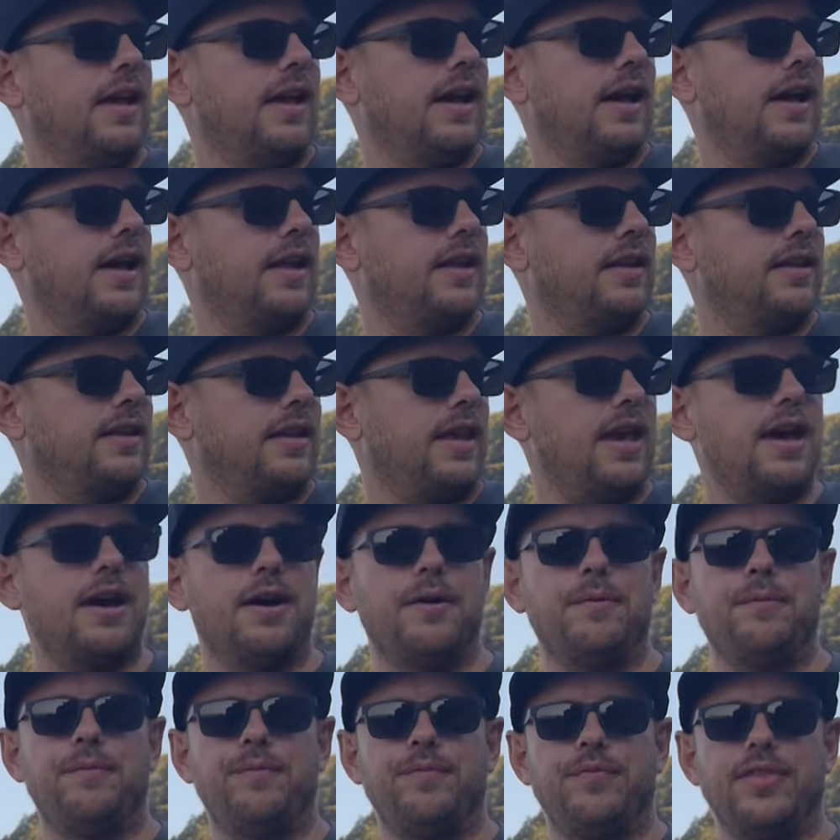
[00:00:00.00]
And
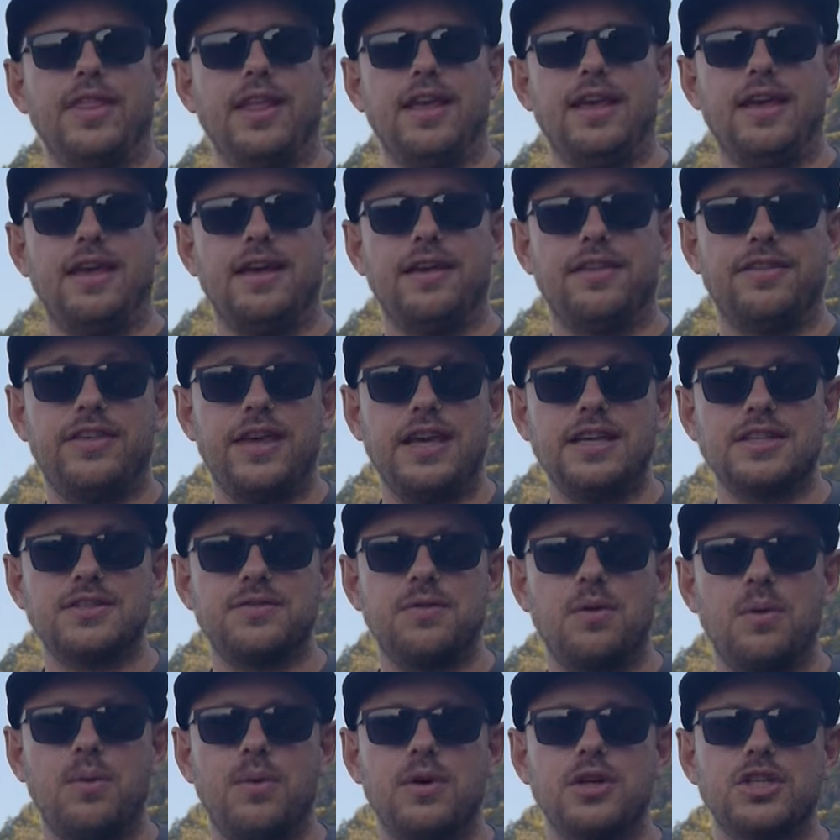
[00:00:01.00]
yeah, thanks
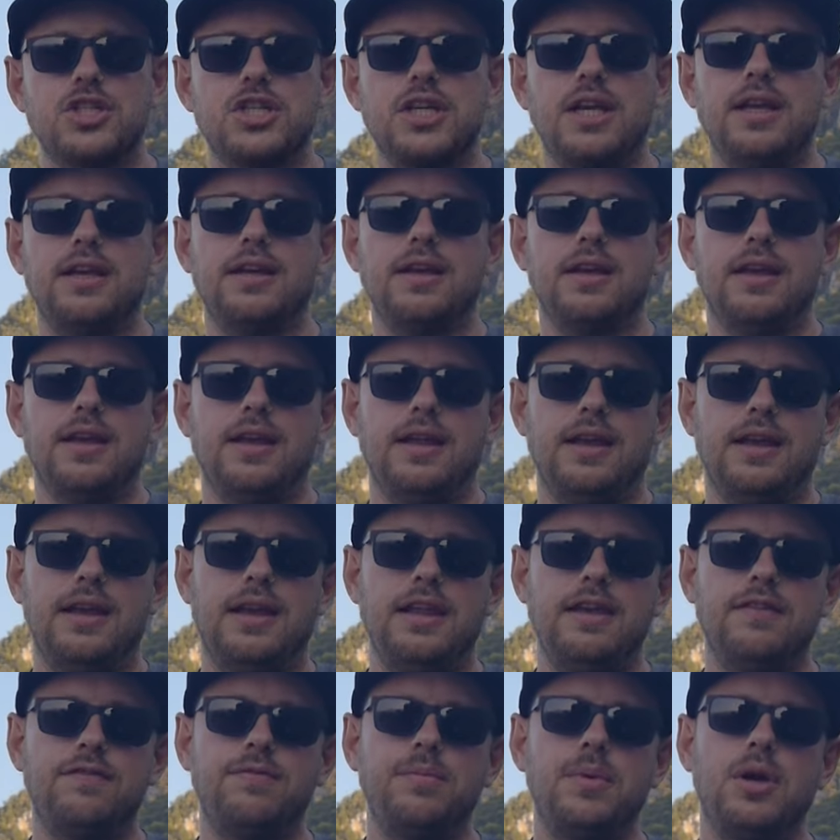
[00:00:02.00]
for watching.
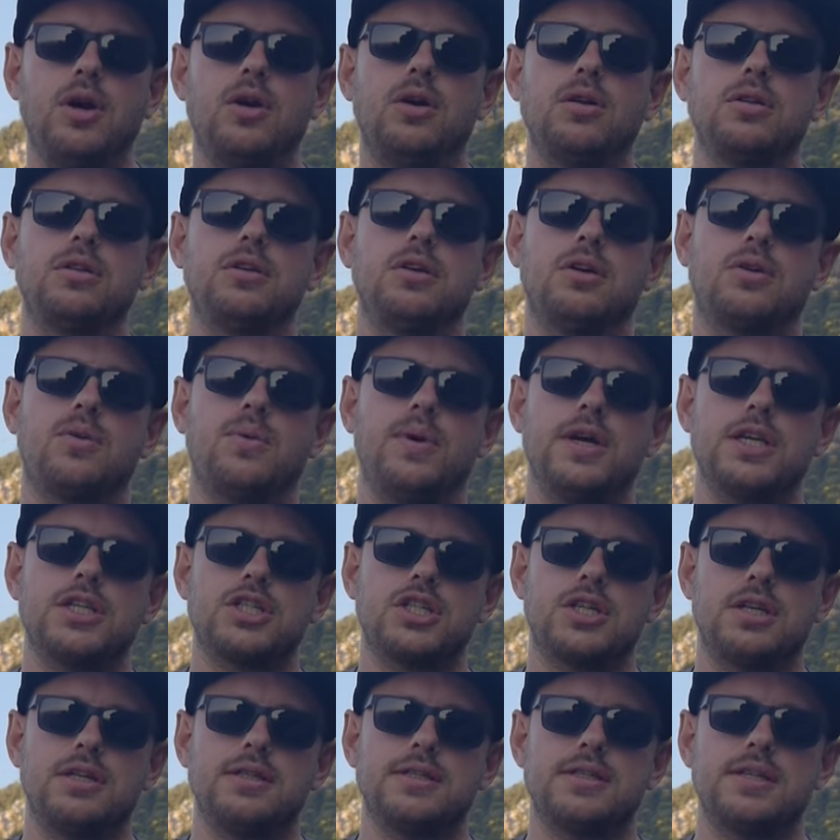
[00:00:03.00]
Leave me all your
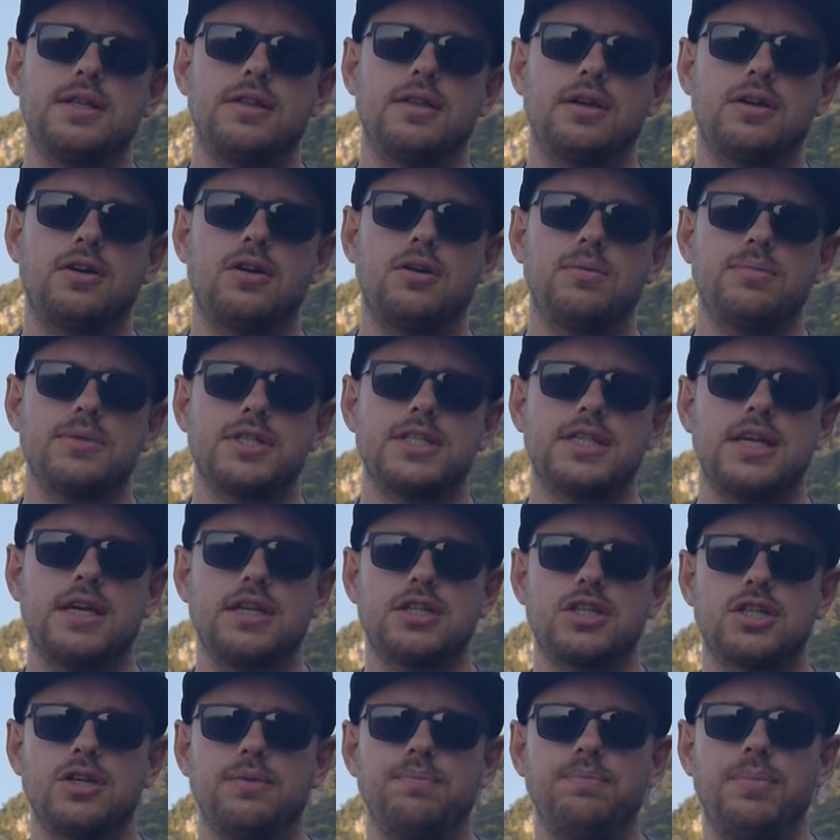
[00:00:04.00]
questions in the comment
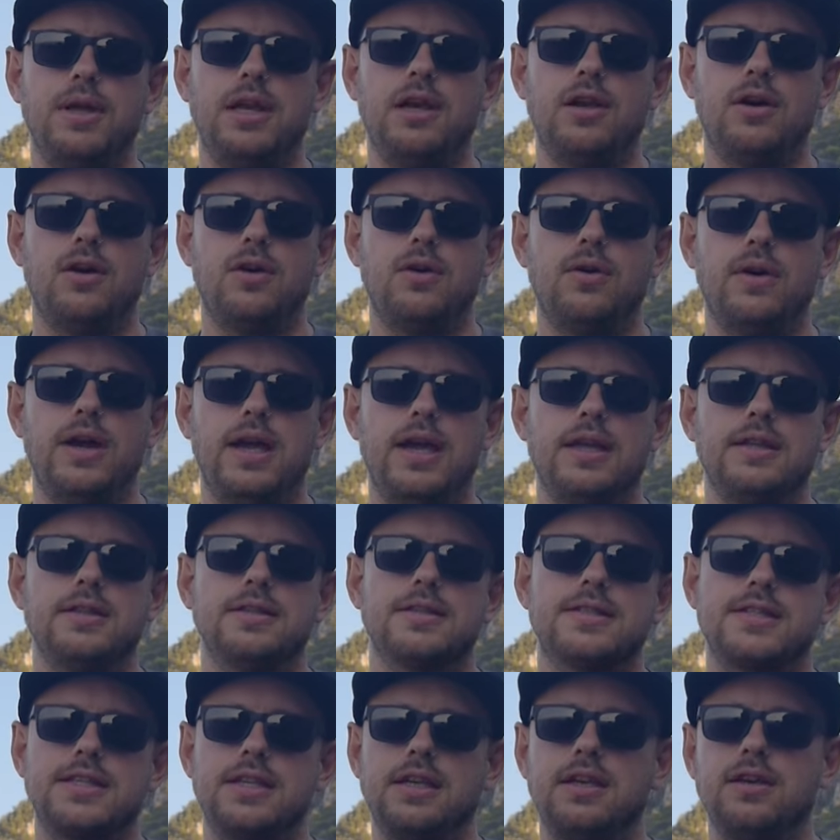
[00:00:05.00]
section below
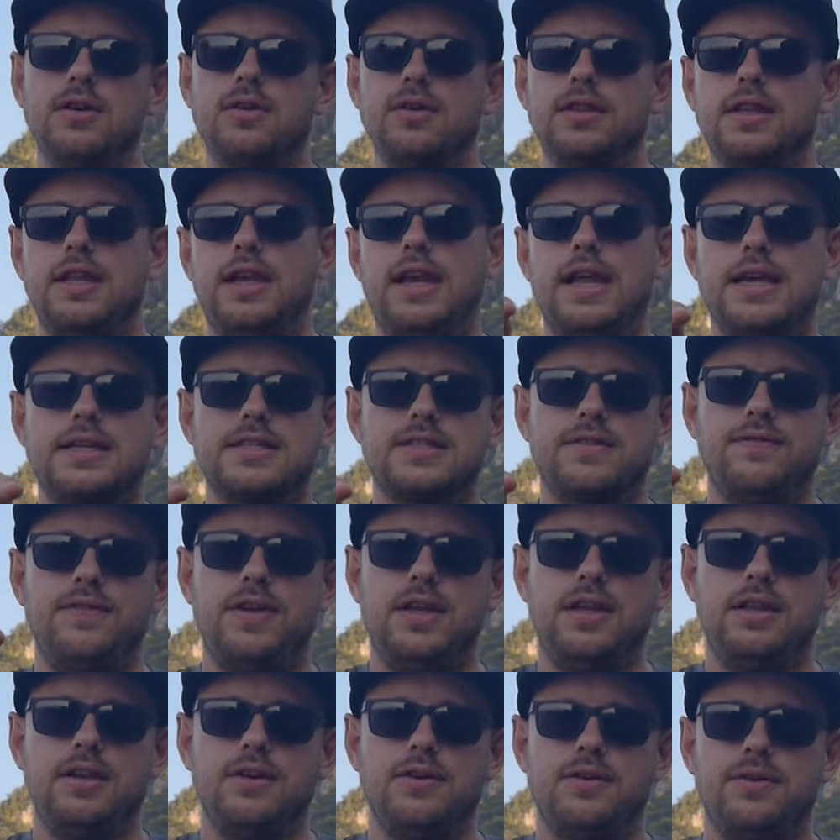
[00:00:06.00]
and see you in the next
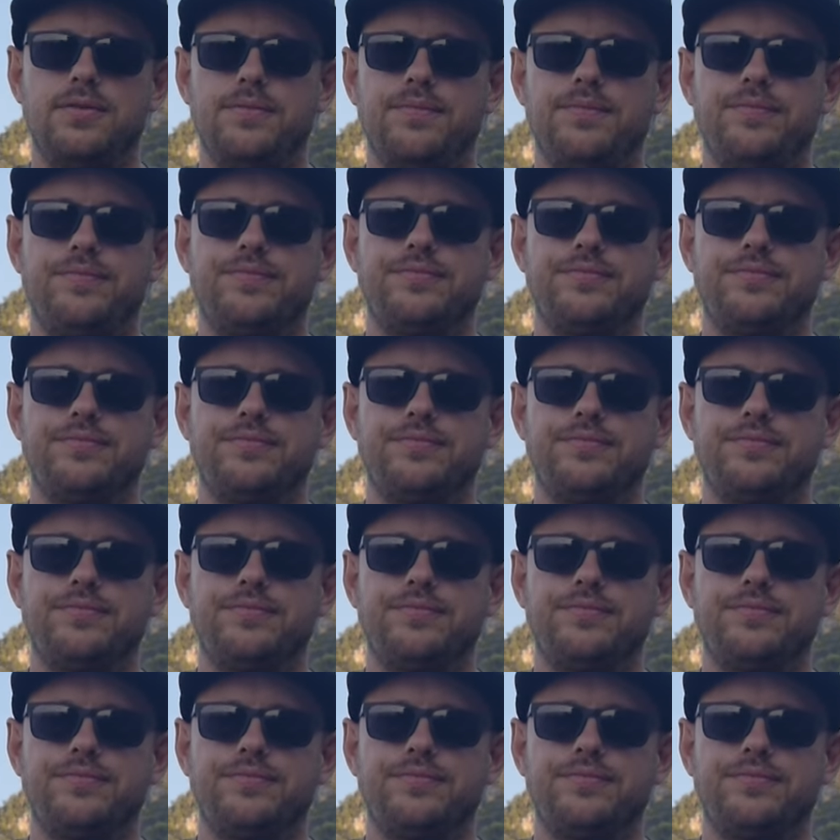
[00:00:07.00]
video.